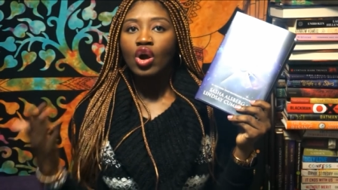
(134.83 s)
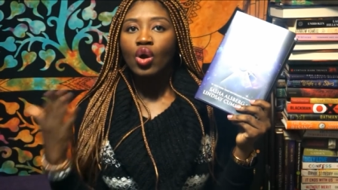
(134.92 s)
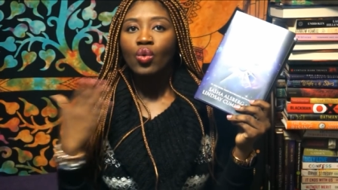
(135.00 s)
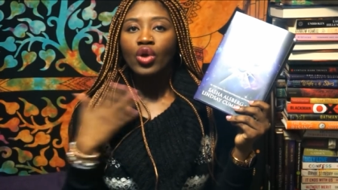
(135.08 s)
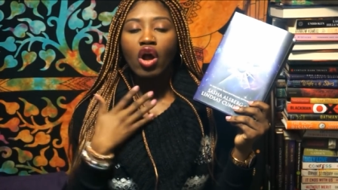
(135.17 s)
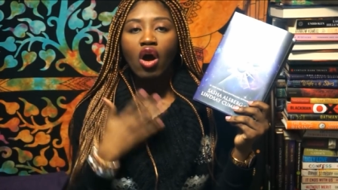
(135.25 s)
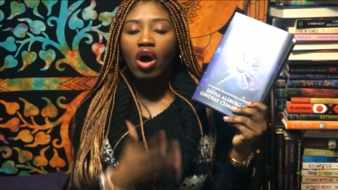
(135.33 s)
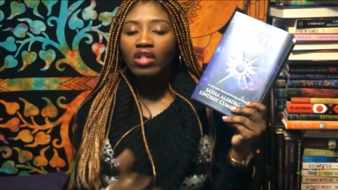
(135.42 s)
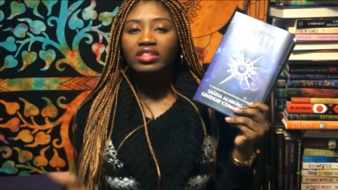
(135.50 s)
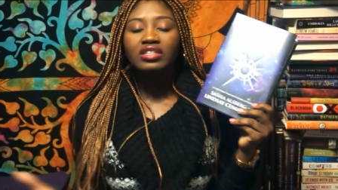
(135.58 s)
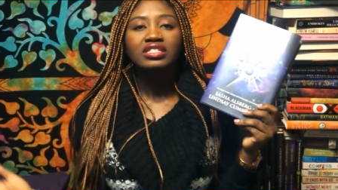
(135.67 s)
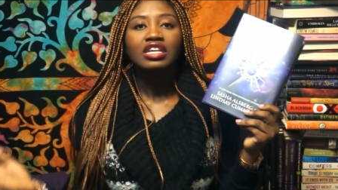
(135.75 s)
We're all
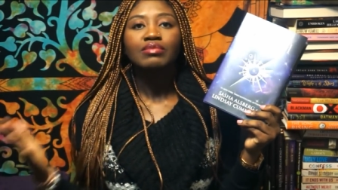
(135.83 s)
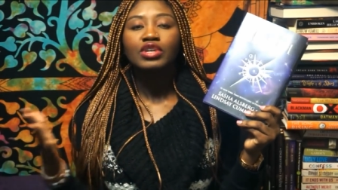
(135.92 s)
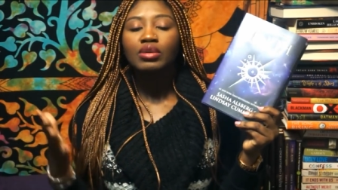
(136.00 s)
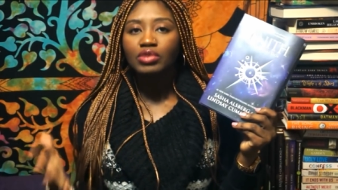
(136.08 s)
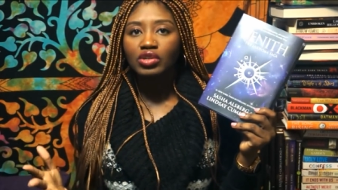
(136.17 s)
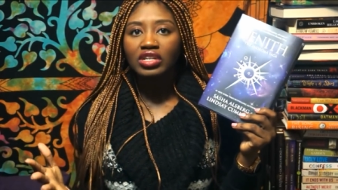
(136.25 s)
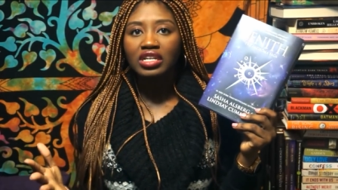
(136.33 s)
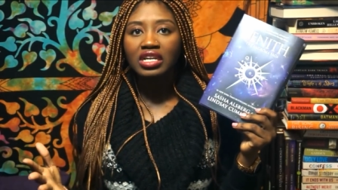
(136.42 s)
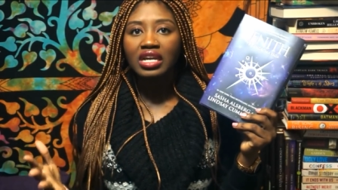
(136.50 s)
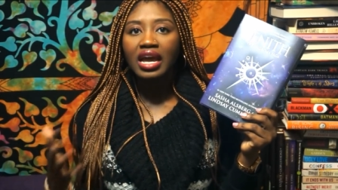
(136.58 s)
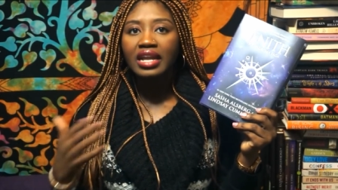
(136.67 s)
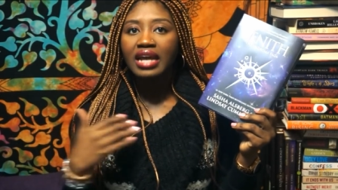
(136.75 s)
in the same
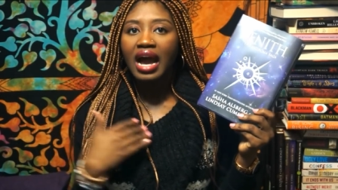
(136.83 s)
community and